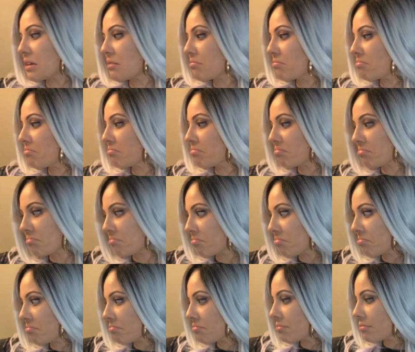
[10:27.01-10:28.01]
new?
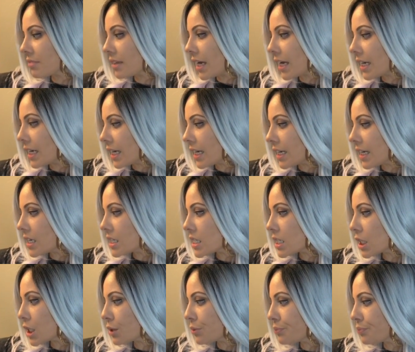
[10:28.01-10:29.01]
Ain't nothing else
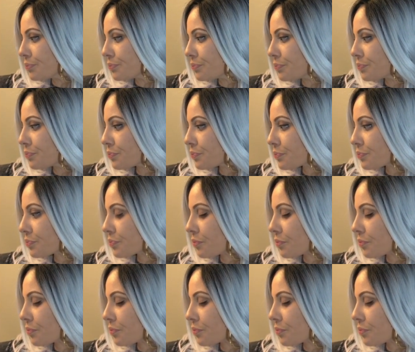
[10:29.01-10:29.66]
new.